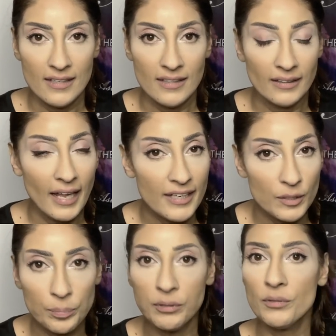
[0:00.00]

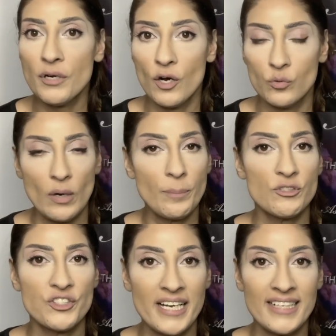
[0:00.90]
like Pluto
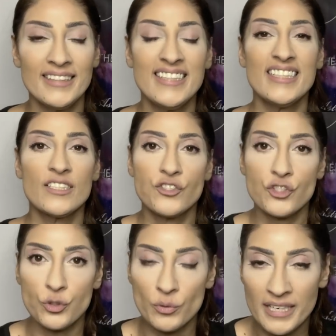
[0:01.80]
representing the
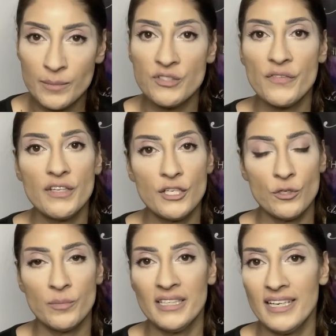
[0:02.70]
extremes of the
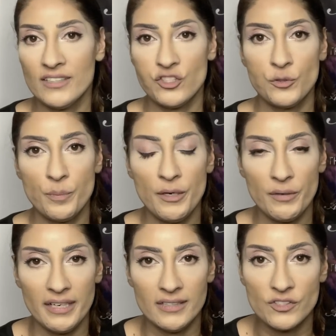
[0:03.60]
human
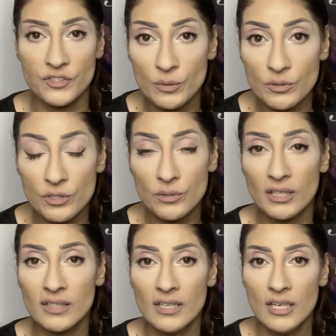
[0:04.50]
experience, so too
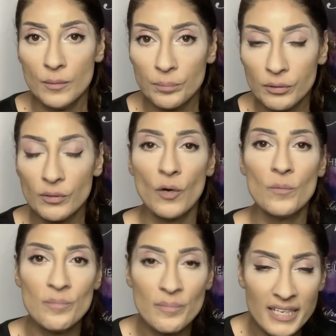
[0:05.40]
can Pluto
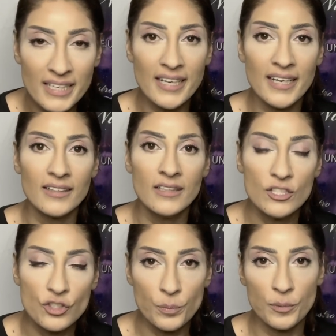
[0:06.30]
meeting
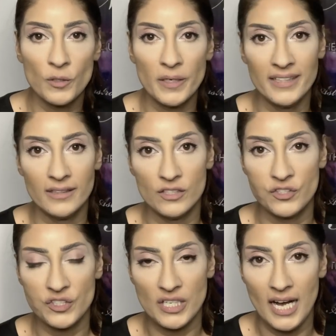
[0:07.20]
Jupiter in the
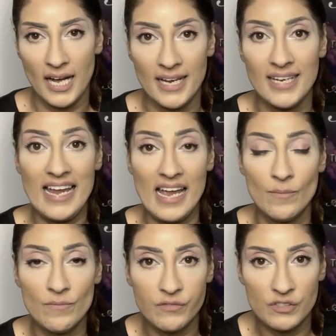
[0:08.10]
sky
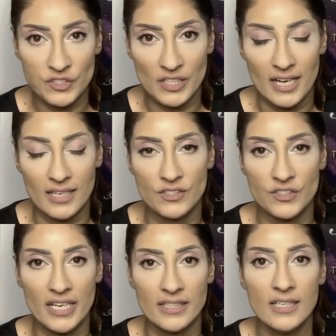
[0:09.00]
emphasize
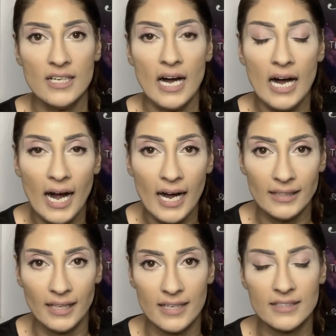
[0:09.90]
and
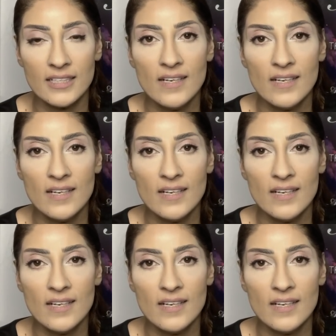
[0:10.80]
highlight